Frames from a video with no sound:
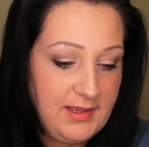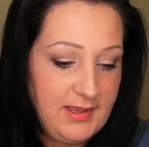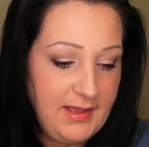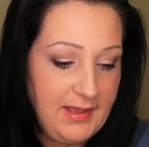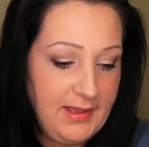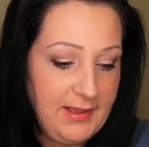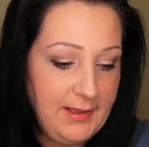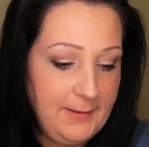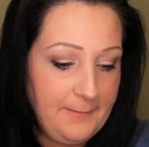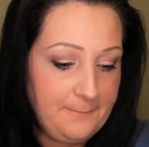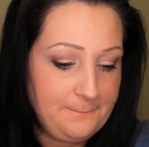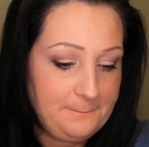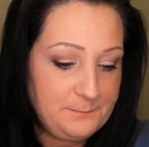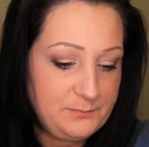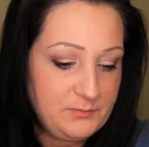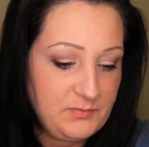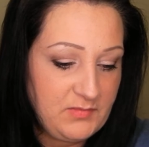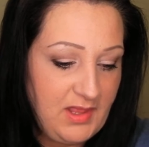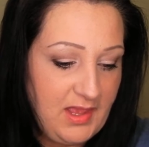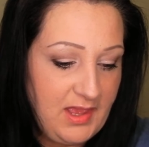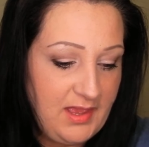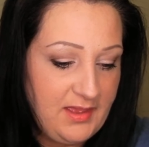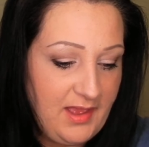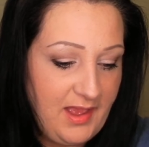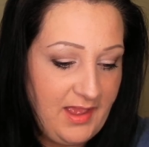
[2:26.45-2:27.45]

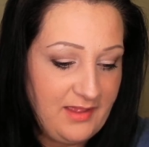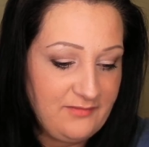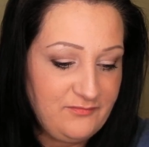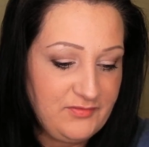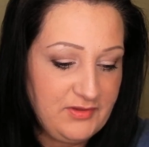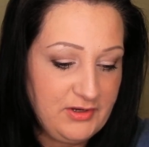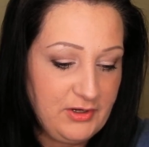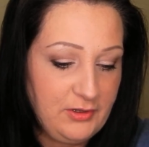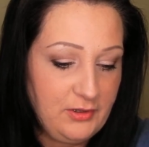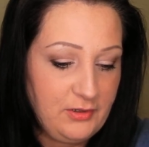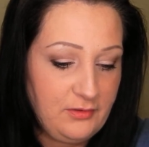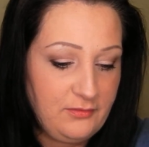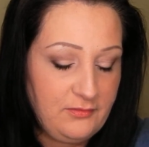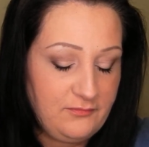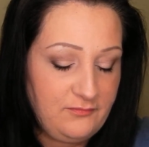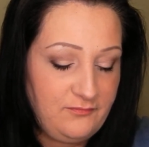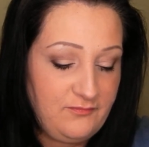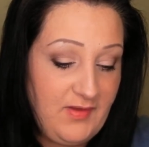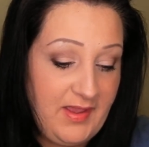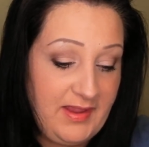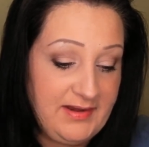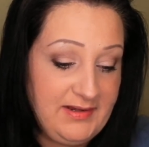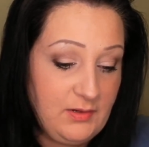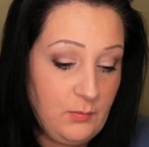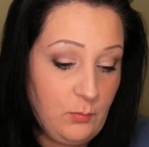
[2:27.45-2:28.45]
I
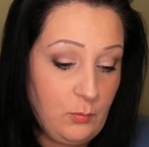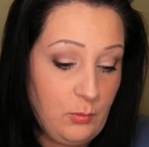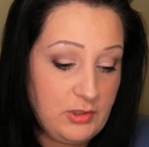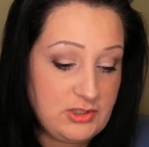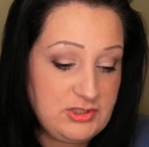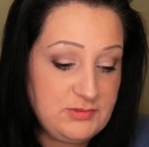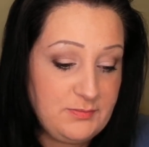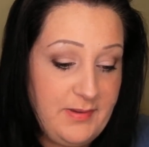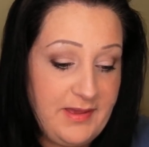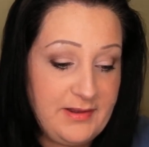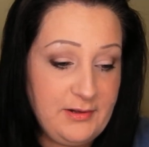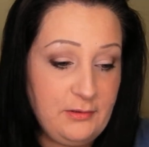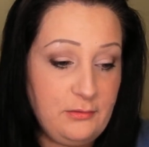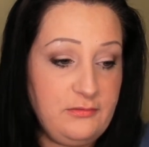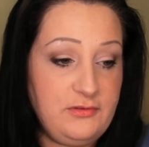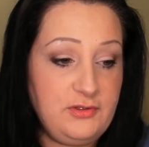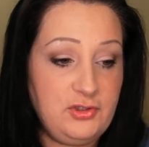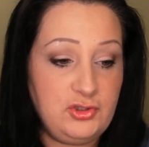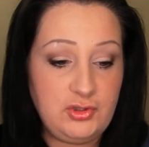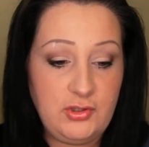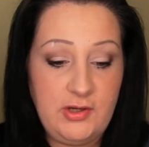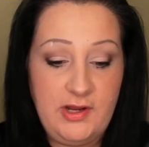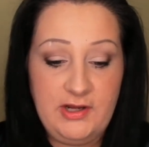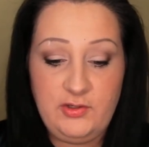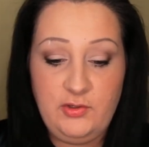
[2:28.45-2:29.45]
find it works better than
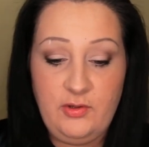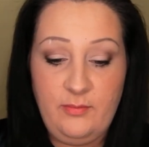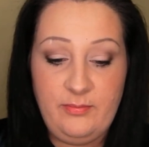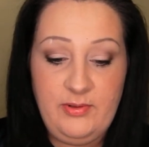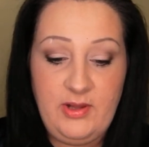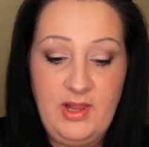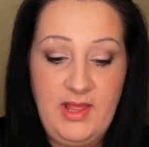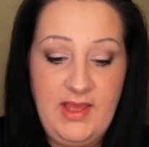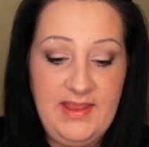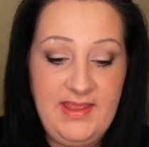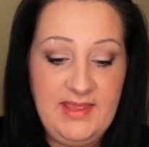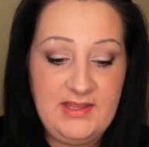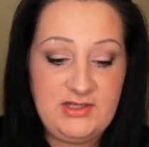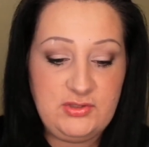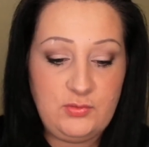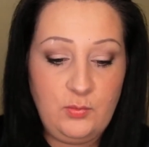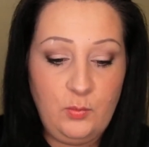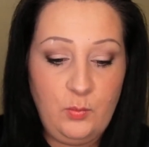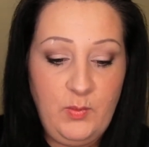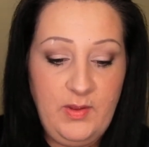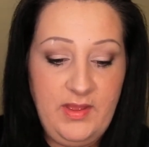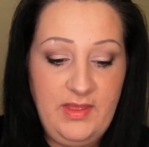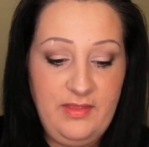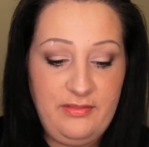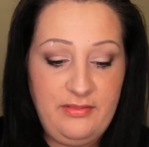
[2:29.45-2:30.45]
trying to apply it
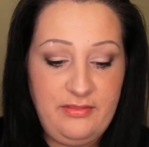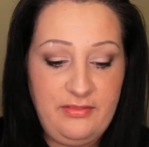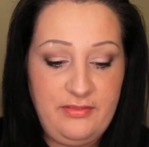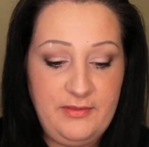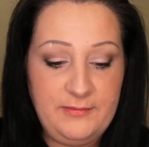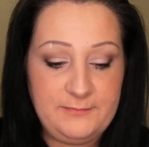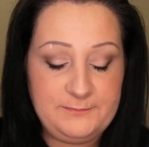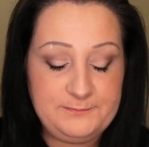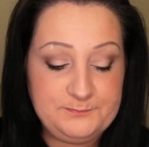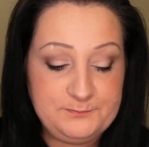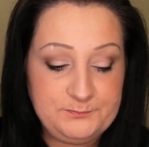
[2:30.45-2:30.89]
with